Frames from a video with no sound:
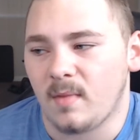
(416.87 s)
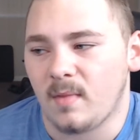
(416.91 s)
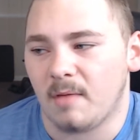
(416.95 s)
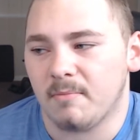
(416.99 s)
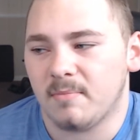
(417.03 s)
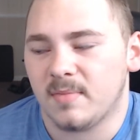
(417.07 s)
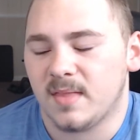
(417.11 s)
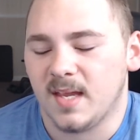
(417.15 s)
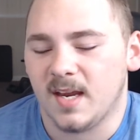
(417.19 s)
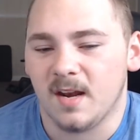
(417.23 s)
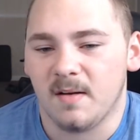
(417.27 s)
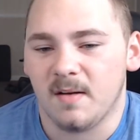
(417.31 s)

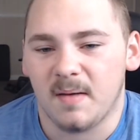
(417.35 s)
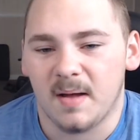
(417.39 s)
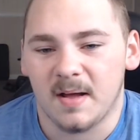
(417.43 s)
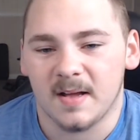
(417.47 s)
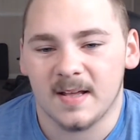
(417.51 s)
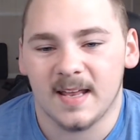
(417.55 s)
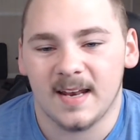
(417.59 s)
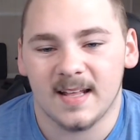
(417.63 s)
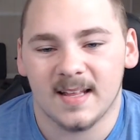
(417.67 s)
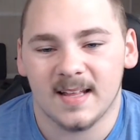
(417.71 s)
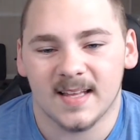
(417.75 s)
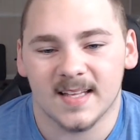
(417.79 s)
Thinking about
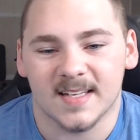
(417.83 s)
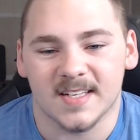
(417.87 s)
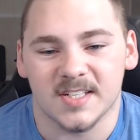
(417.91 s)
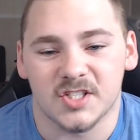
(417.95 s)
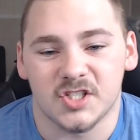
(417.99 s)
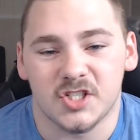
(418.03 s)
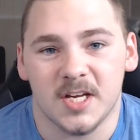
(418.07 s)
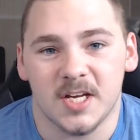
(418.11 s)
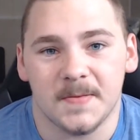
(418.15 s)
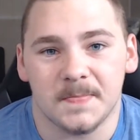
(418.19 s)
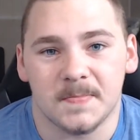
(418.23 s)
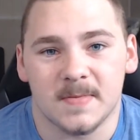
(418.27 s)
getting like a
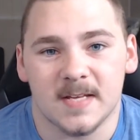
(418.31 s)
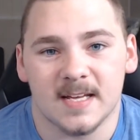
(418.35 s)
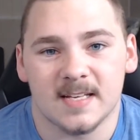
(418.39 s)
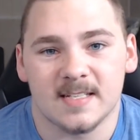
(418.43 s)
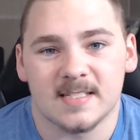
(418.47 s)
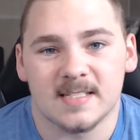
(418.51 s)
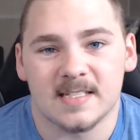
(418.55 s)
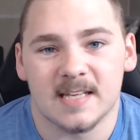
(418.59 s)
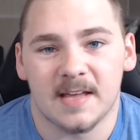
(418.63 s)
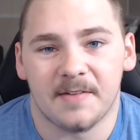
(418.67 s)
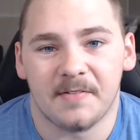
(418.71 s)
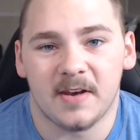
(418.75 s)
cheap
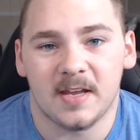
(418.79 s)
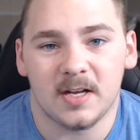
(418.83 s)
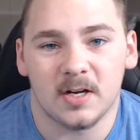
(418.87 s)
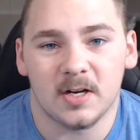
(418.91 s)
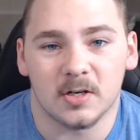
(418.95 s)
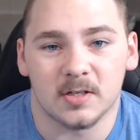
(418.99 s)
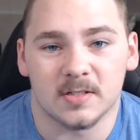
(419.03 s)
1070 or